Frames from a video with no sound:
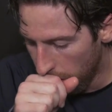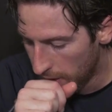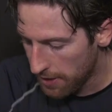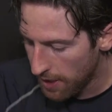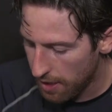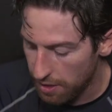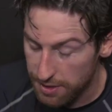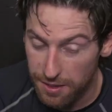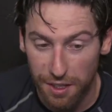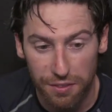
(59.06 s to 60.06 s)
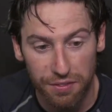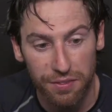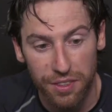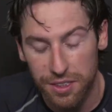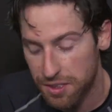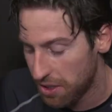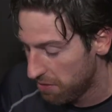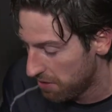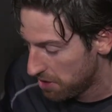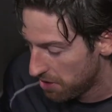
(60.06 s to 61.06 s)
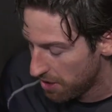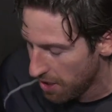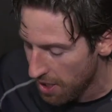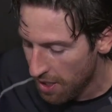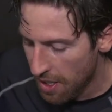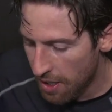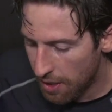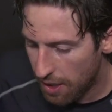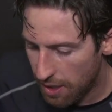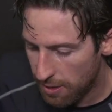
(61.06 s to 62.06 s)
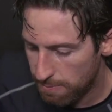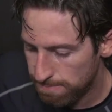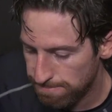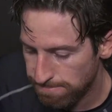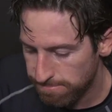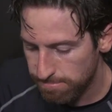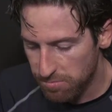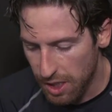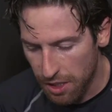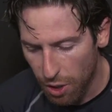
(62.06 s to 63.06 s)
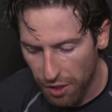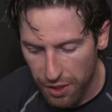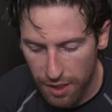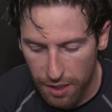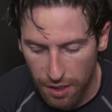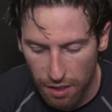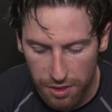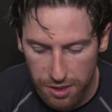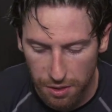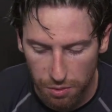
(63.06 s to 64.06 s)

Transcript: Yeah, that feels good for sure. I think obviously